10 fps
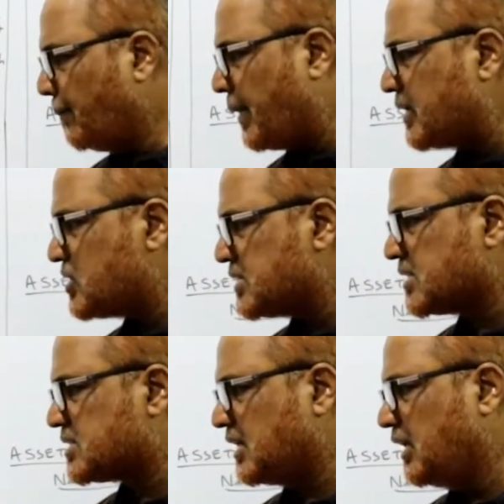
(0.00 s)

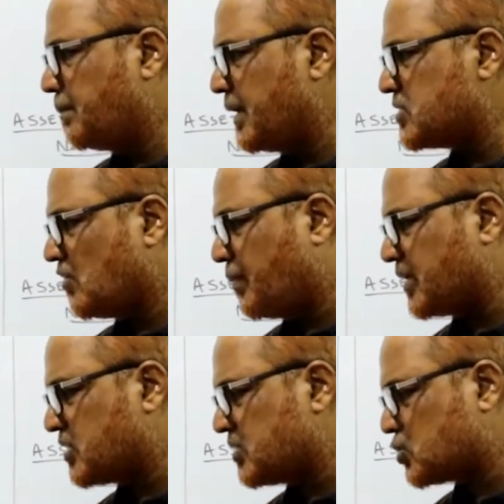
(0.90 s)
purchases in place of
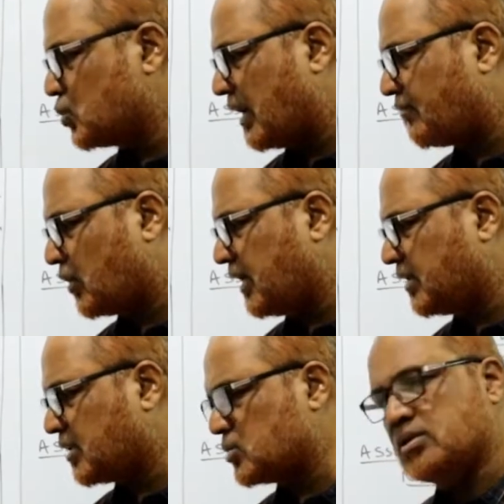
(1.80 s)
purchase
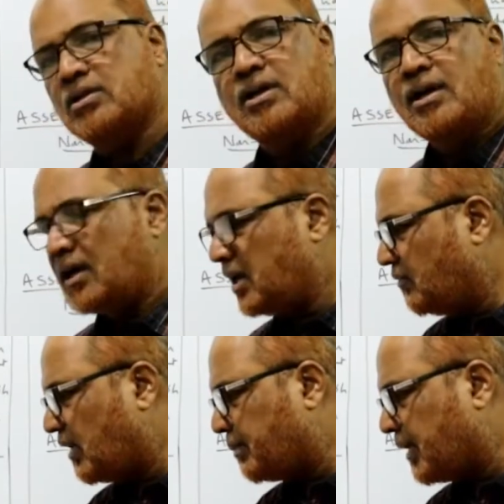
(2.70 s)
2,48,000
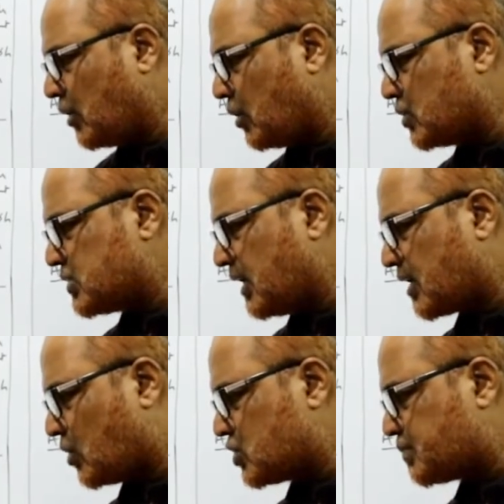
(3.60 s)
divided by closing
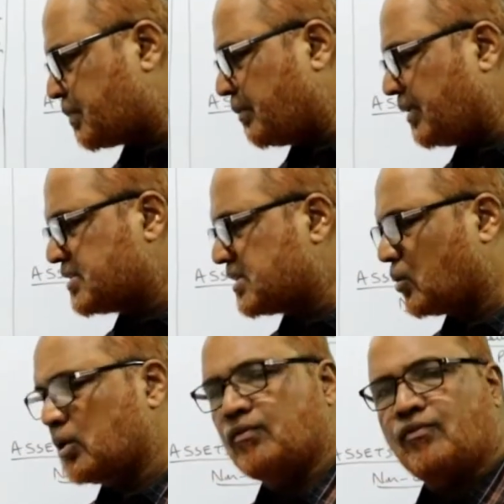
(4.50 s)
accounts payable is
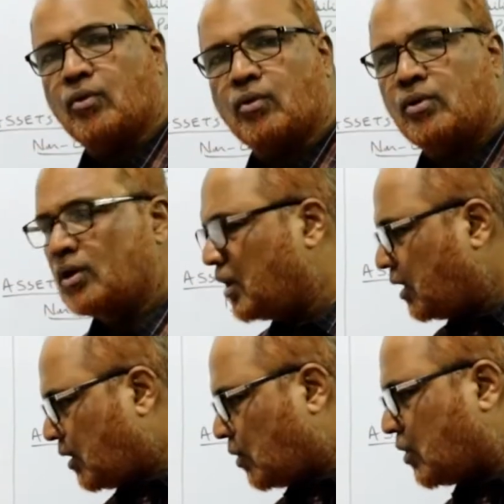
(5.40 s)
equal to 4.
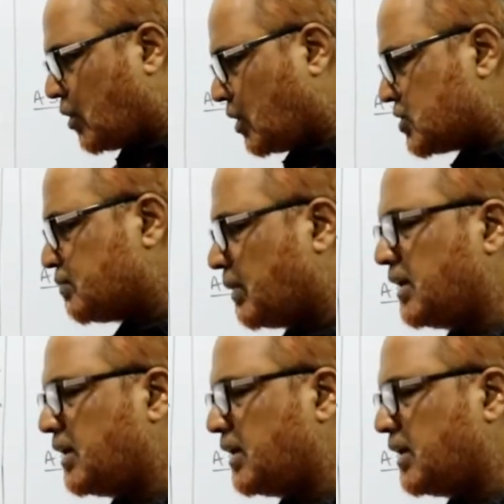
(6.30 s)
Now cross